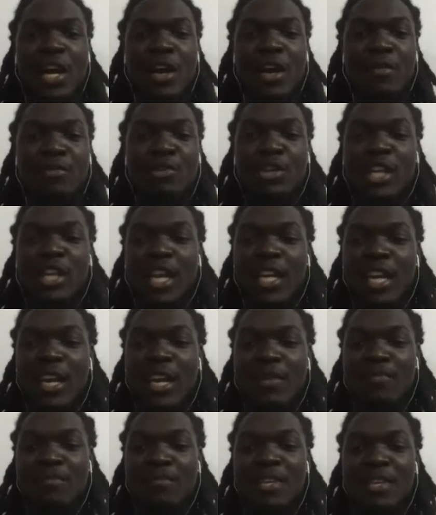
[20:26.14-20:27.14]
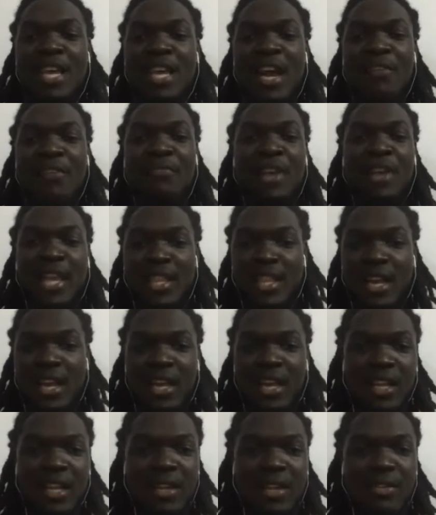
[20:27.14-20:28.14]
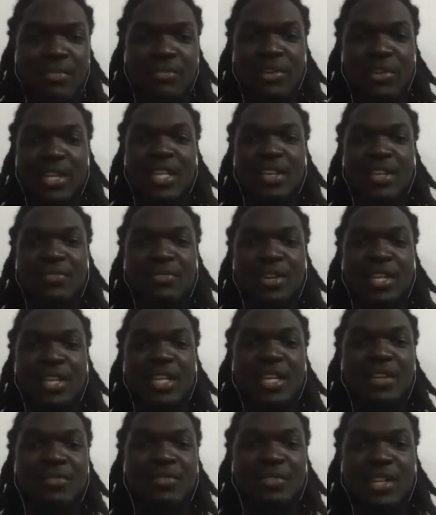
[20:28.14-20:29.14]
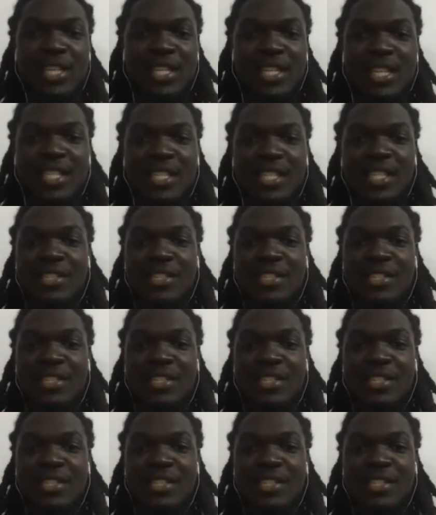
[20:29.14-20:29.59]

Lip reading: you cannot be a vector for the disease or the